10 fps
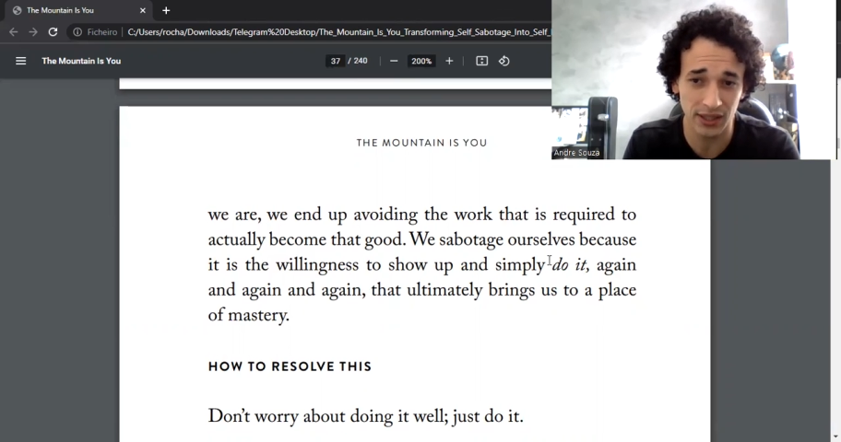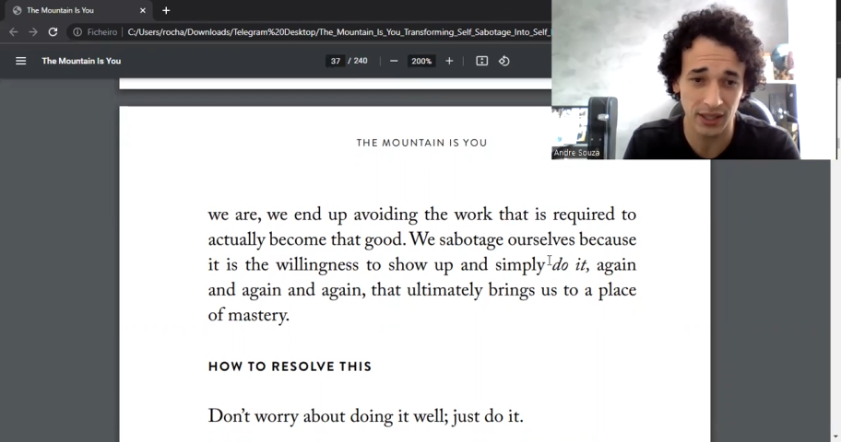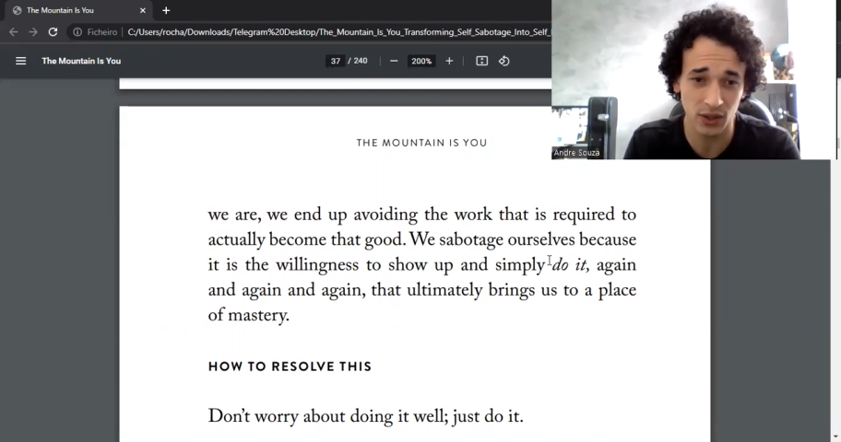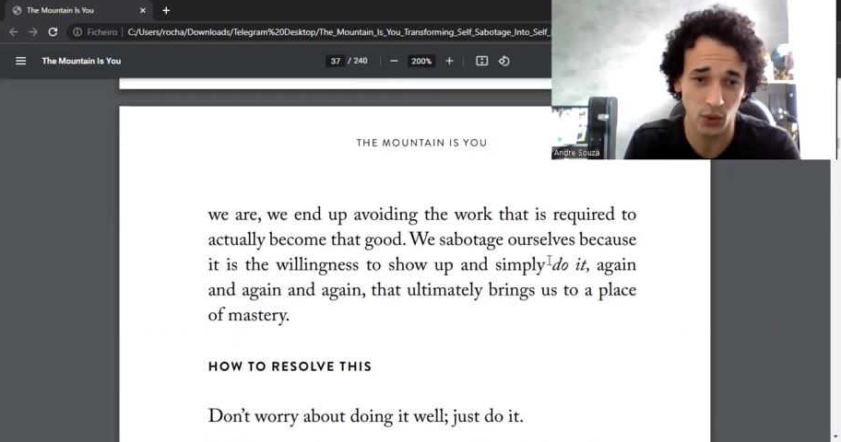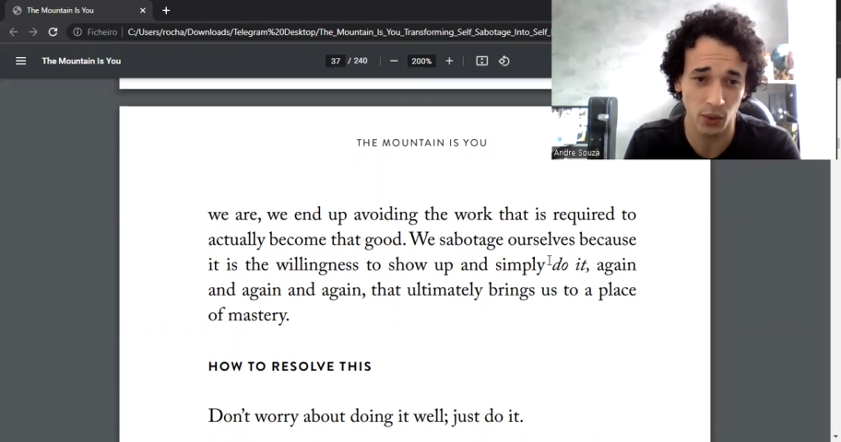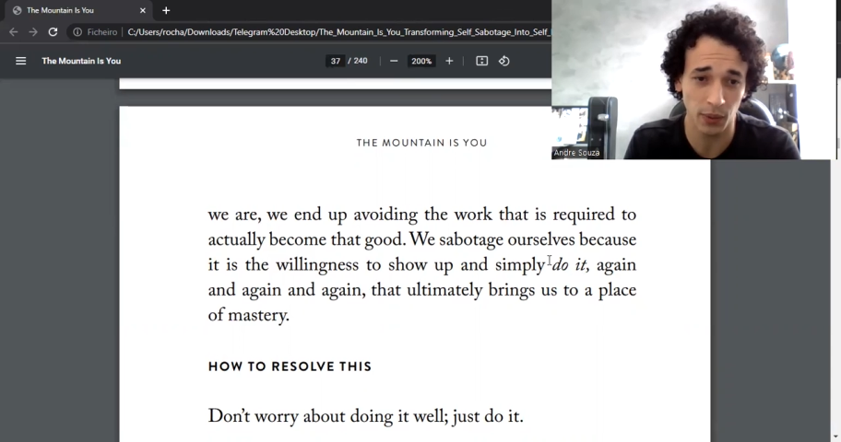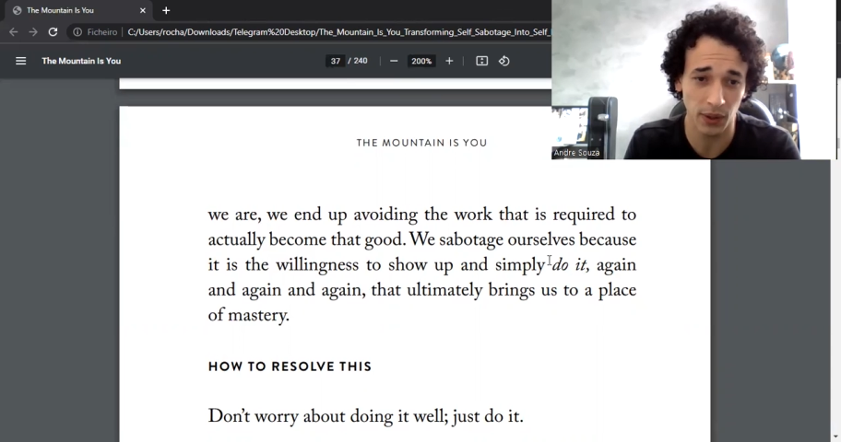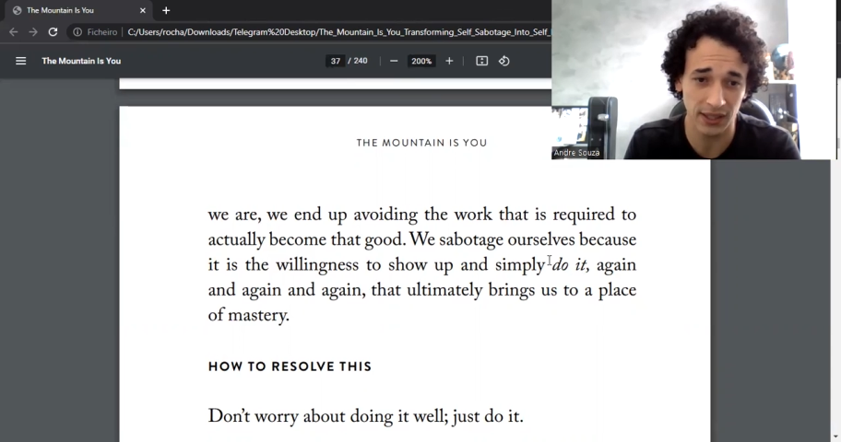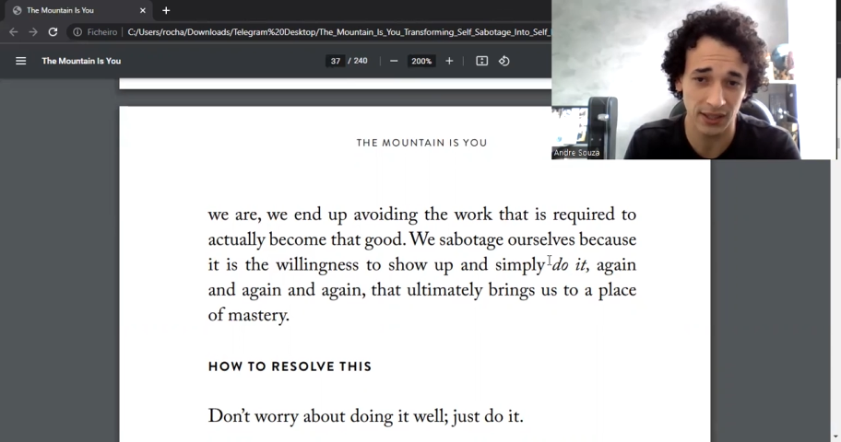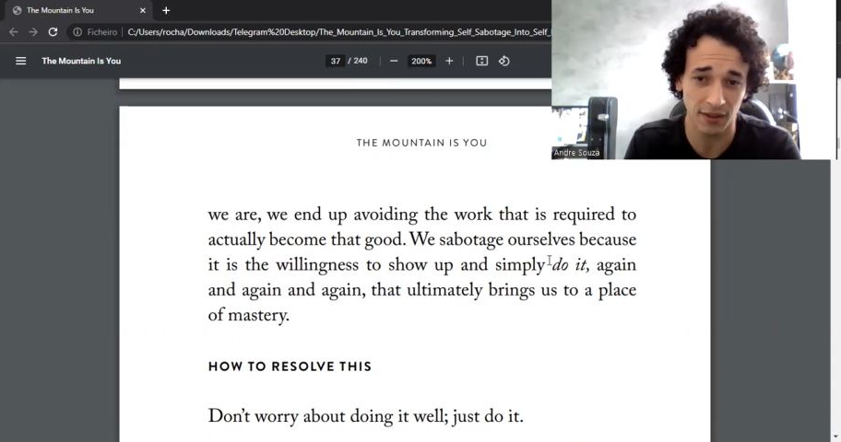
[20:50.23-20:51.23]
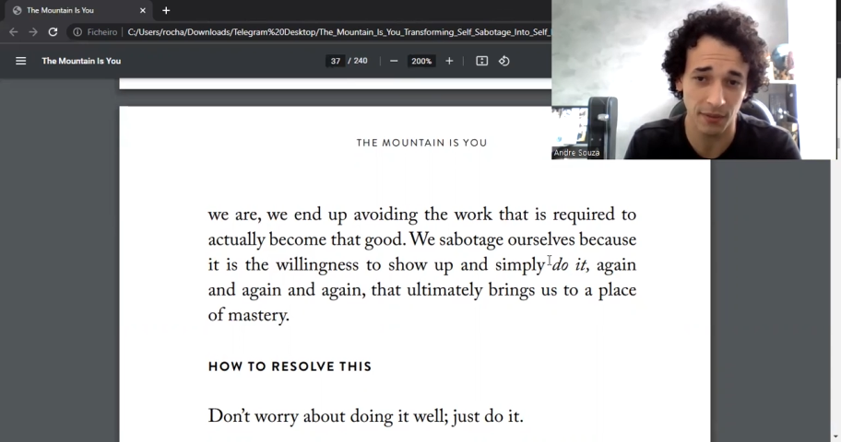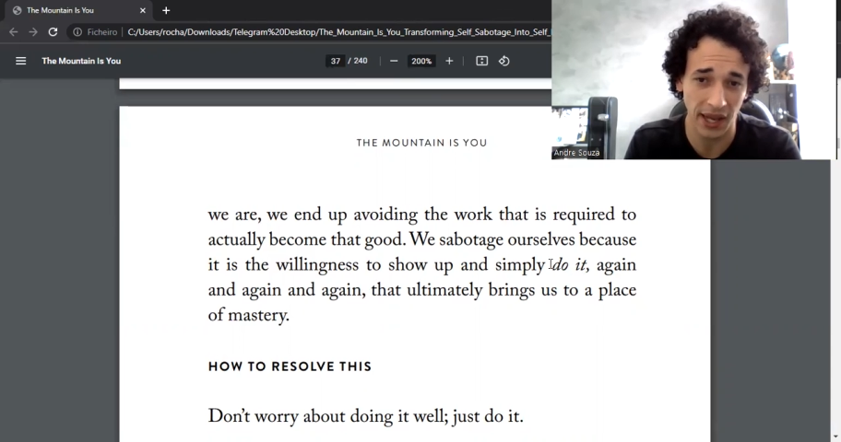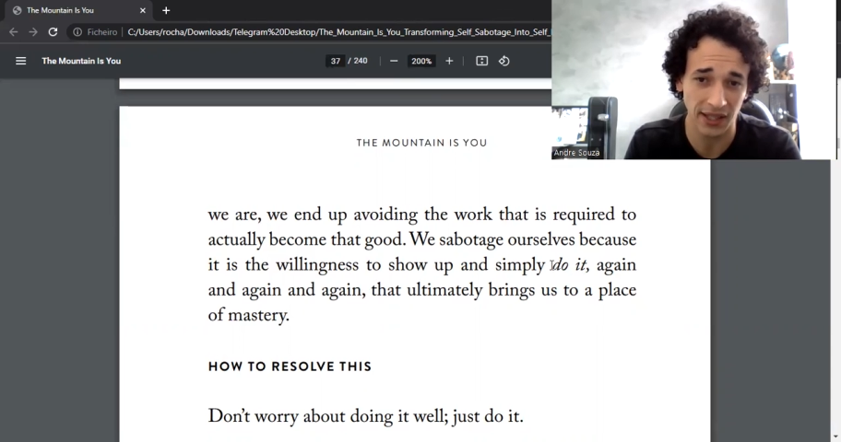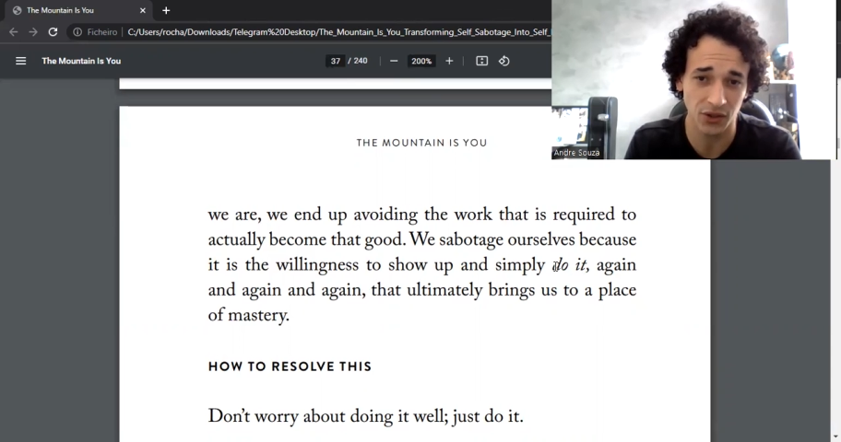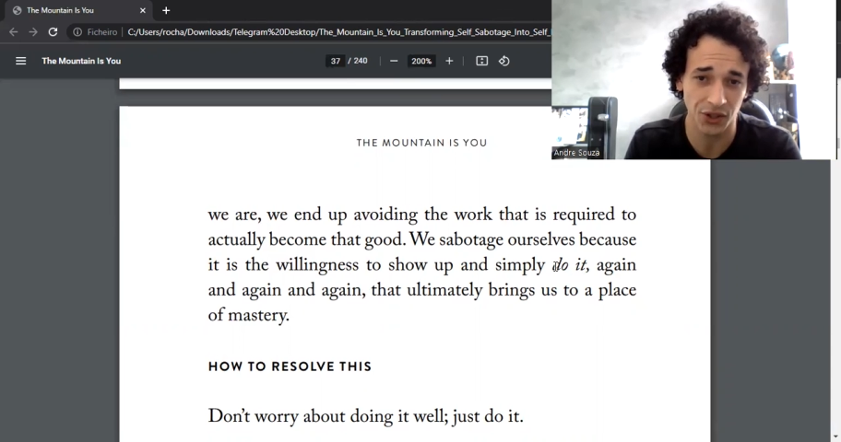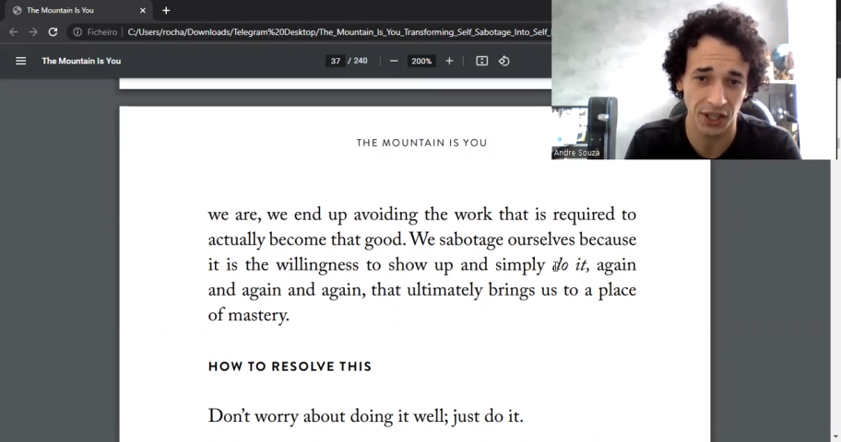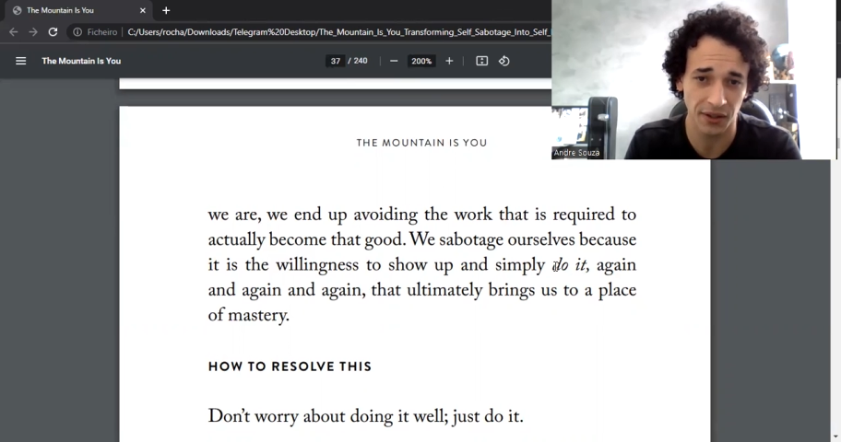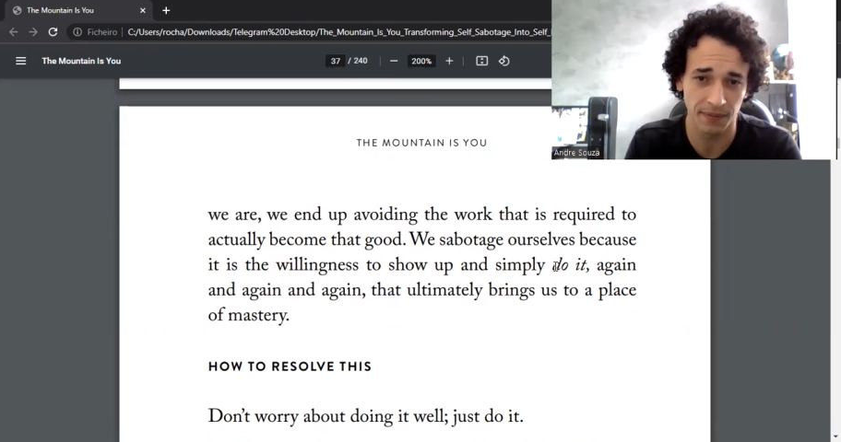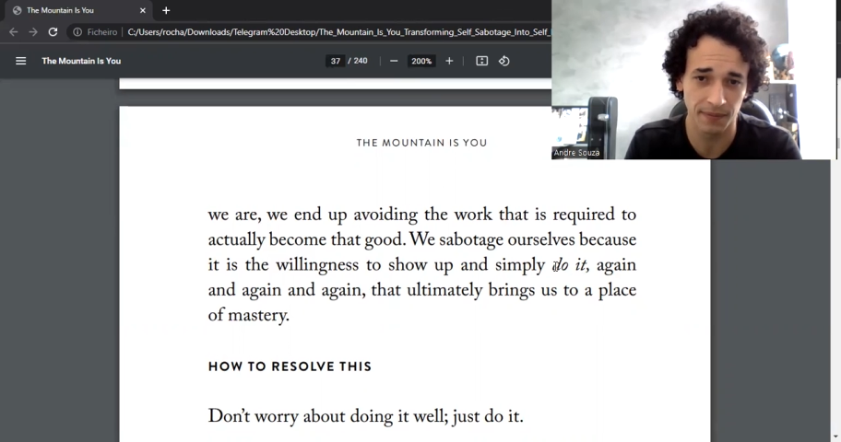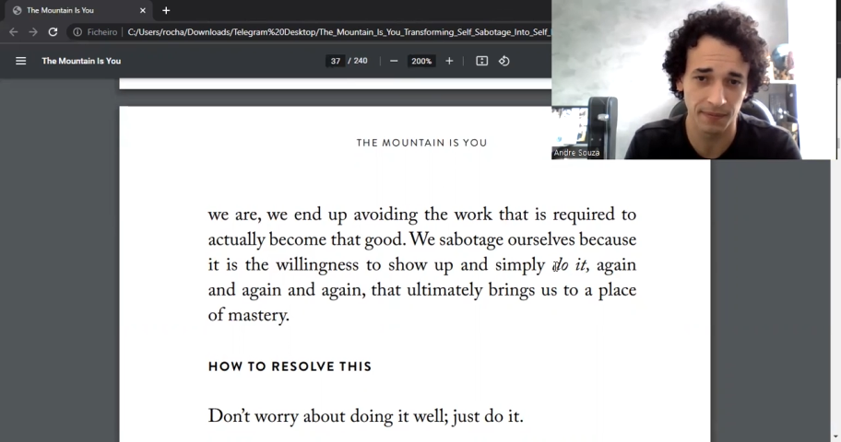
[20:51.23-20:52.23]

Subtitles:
us to a place of mastery.